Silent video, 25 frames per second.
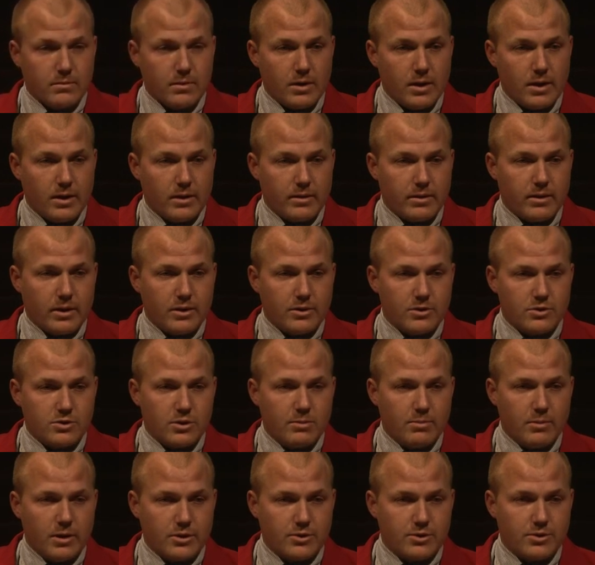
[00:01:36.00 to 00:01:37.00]
thank you
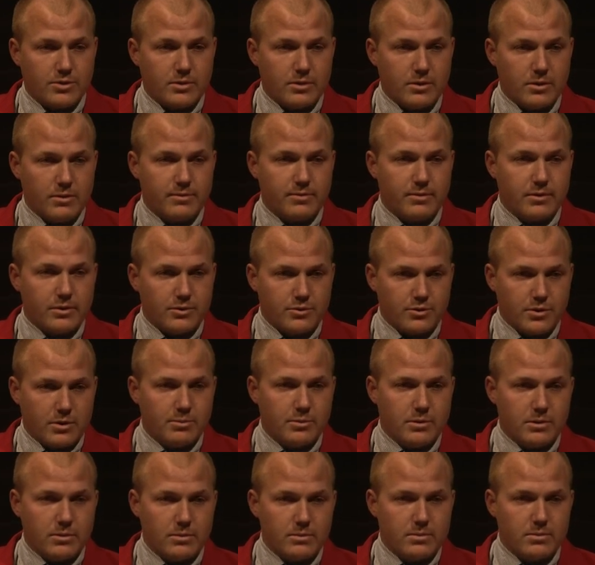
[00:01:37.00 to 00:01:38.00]
so much, for the
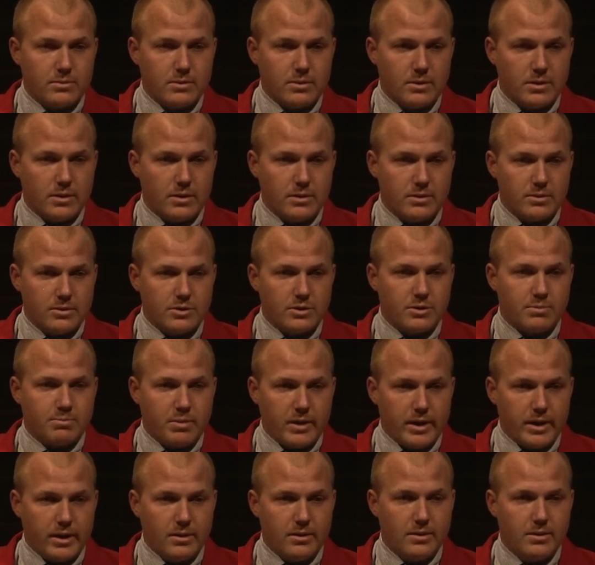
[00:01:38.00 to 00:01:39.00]
tribute you just
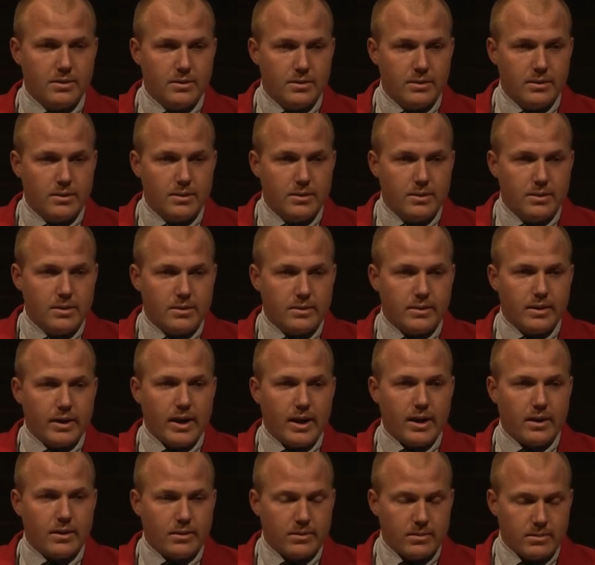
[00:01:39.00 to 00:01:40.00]
paid
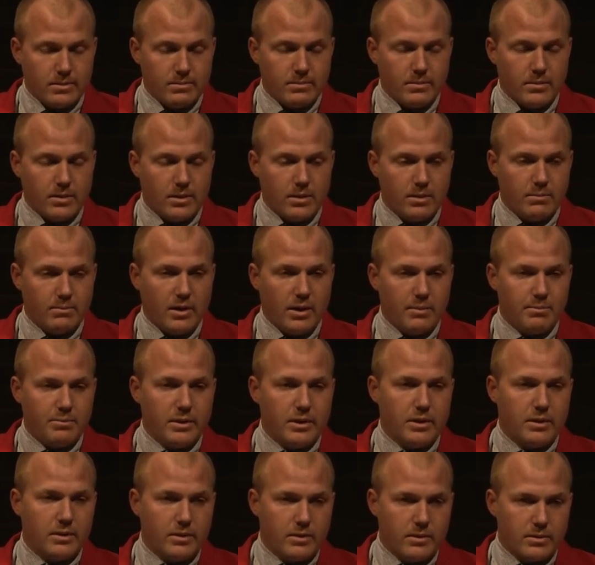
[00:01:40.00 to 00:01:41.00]
Dad by
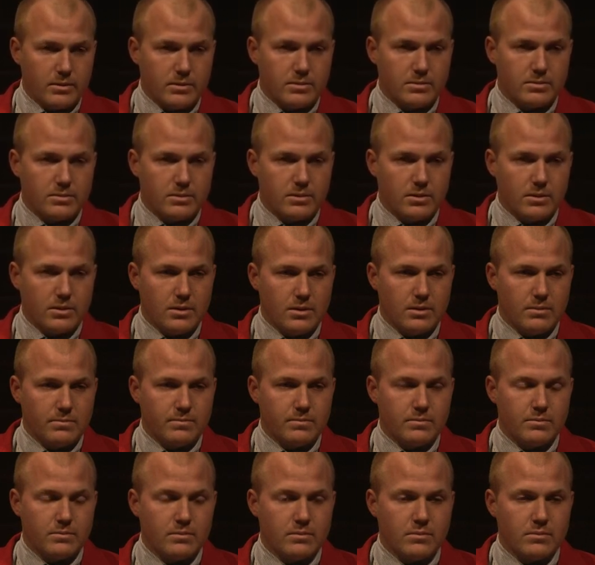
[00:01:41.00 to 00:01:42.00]
being here,
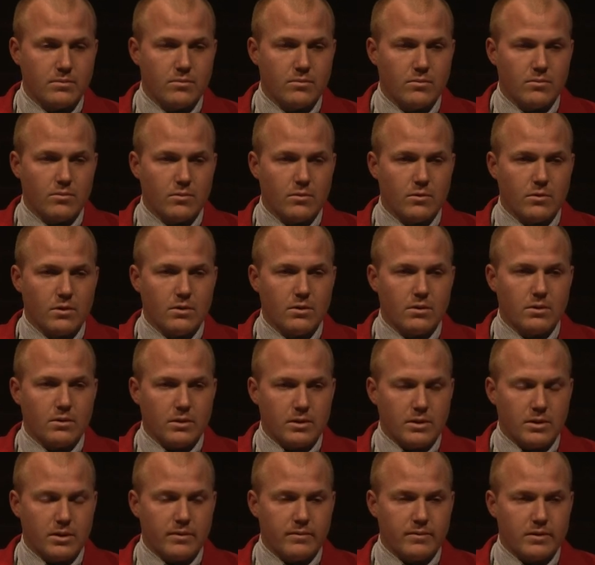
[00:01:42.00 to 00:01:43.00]

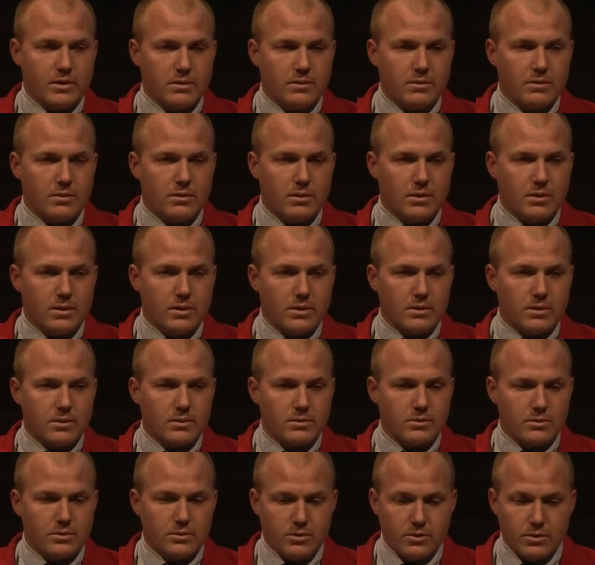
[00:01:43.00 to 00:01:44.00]
and giving
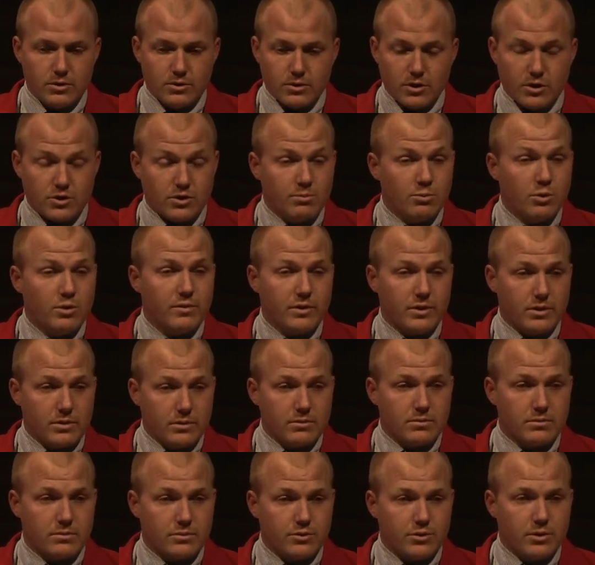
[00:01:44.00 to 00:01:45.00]
such a
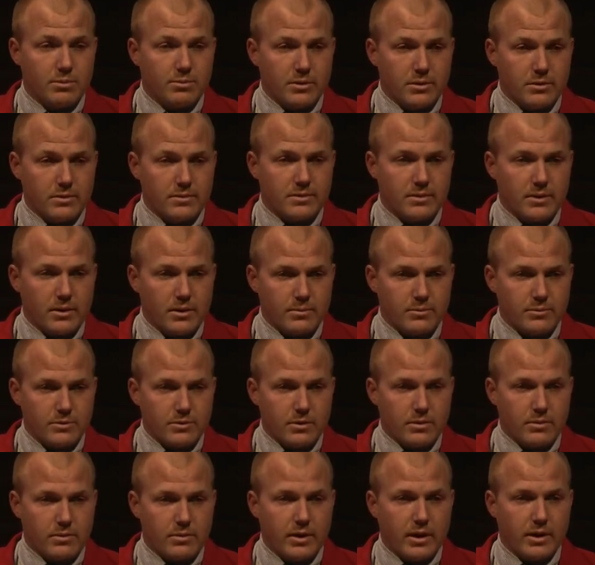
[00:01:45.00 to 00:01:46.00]
moving tribute to him,
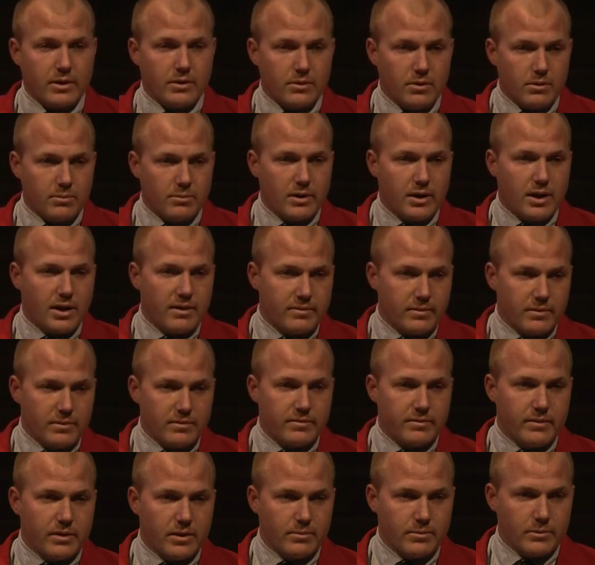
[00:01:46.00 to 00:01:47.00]
so thank you on behalf of
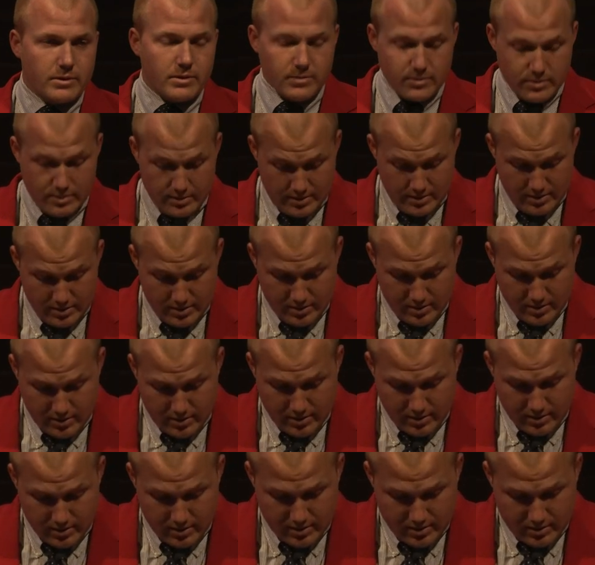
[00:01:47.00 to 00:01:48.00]
the family.
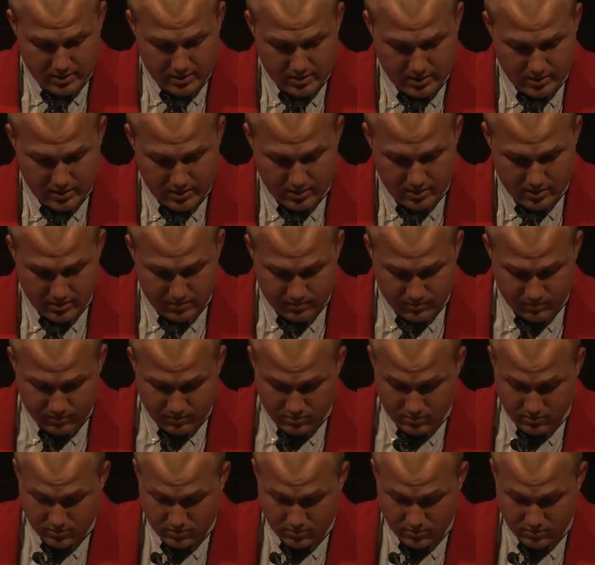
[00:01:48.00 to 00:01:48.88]
I